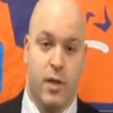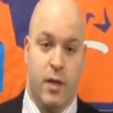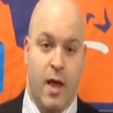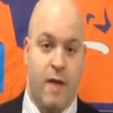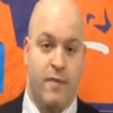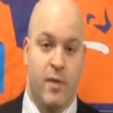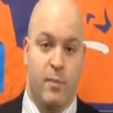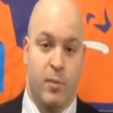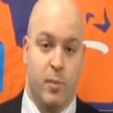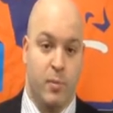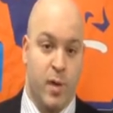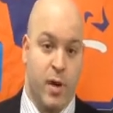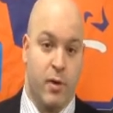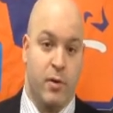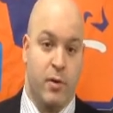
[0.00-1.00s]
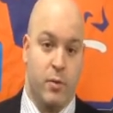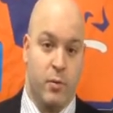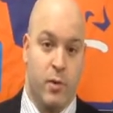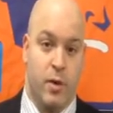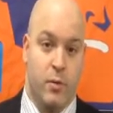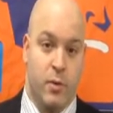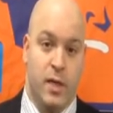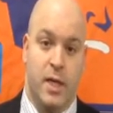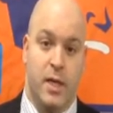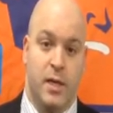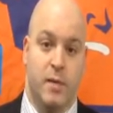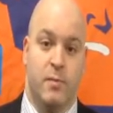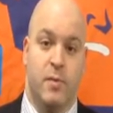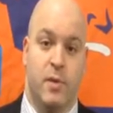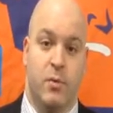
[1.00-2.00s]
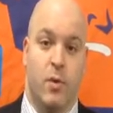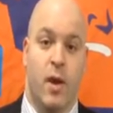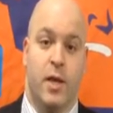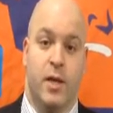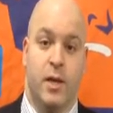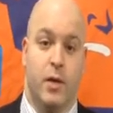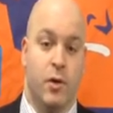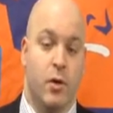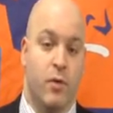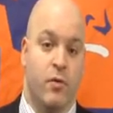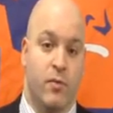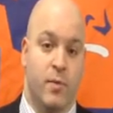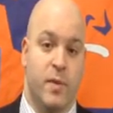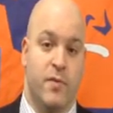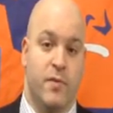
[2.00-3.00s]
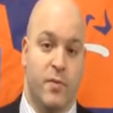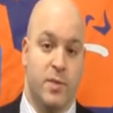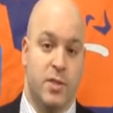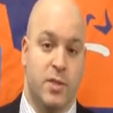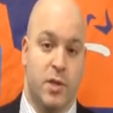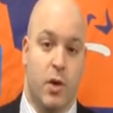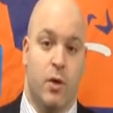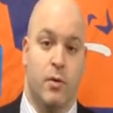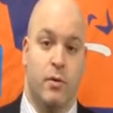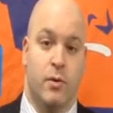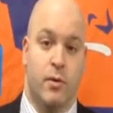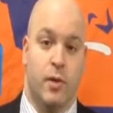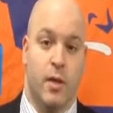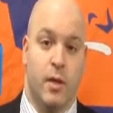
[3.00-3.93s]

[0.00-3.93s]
They'll have them prepared, and we need to be ready to go from the start,